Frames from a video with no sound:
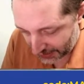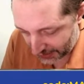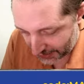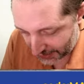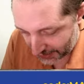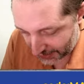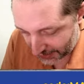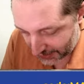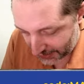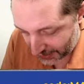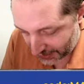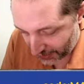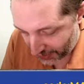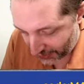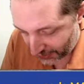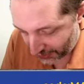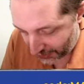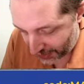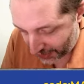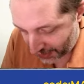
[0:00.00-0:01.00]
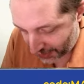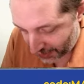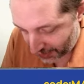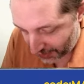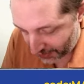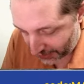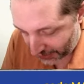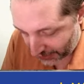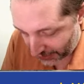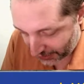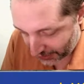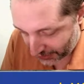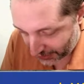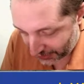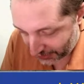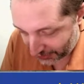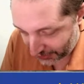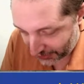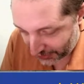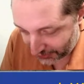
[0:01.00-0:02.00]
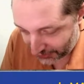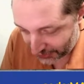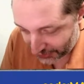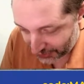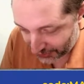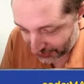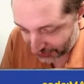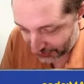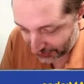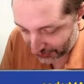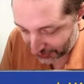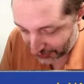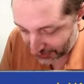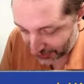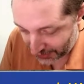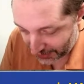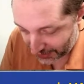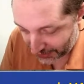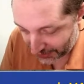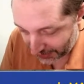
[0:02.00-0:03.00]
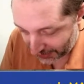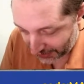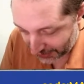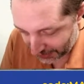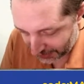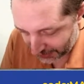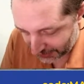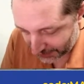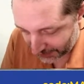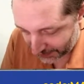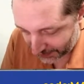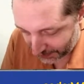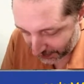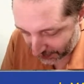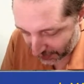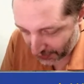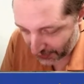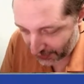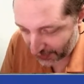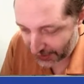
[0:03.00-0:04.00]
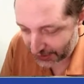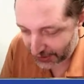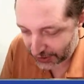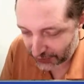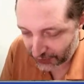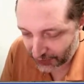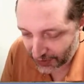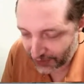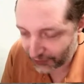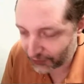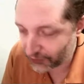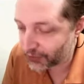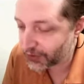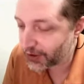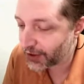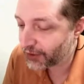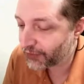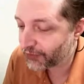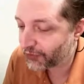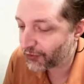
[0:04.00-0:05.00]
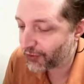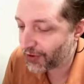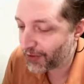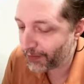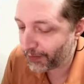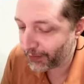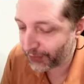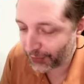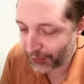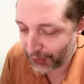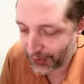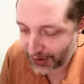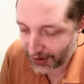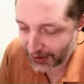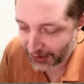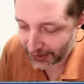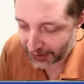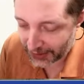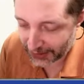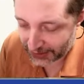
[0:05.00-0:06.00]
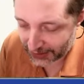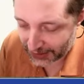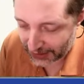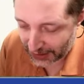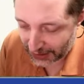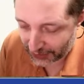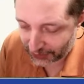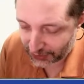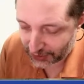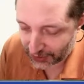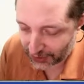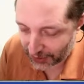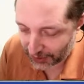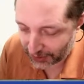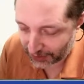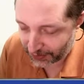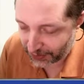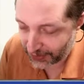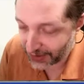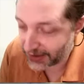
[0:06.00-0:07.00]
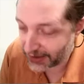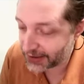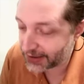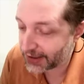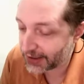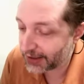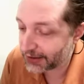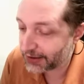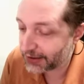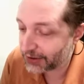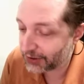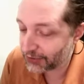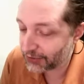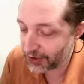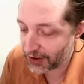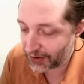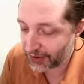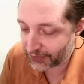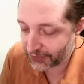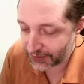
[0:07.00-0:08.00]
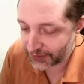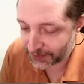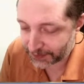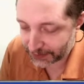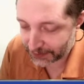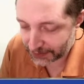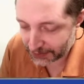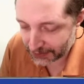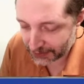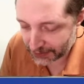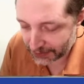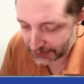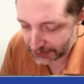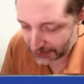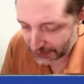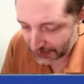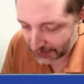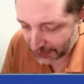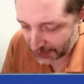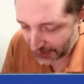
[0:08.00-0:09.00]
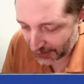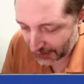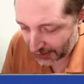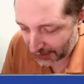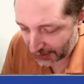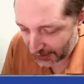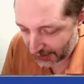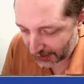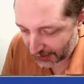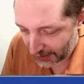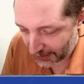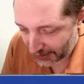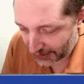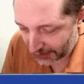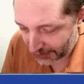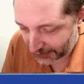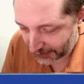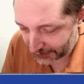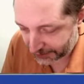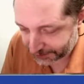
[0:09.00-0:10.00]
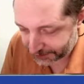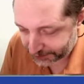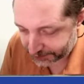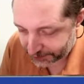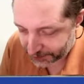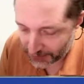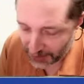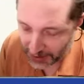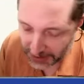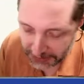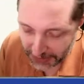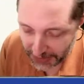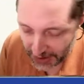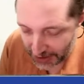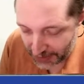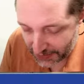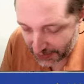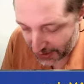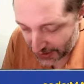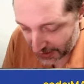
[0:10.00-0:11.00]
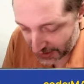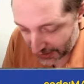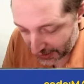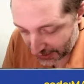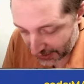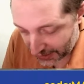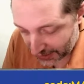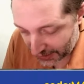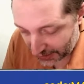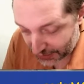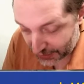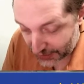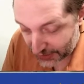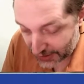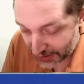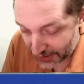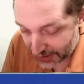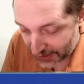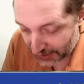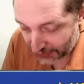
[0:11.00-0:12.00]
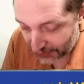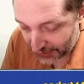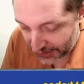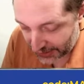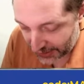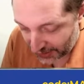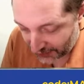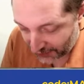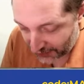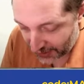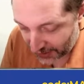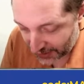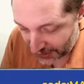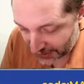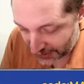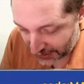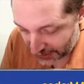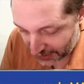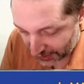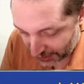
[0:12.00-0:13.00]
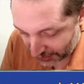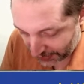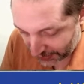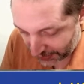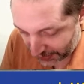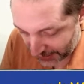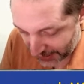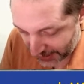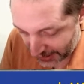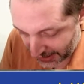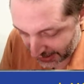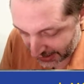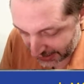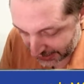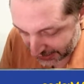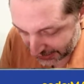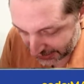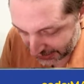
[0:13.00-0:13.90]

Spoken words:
all rare. Oh my god, I already went through the rare. Alright, so we have 2 kind of crab prayer. I would not play that in draft. And maybe this I would definitely not play it.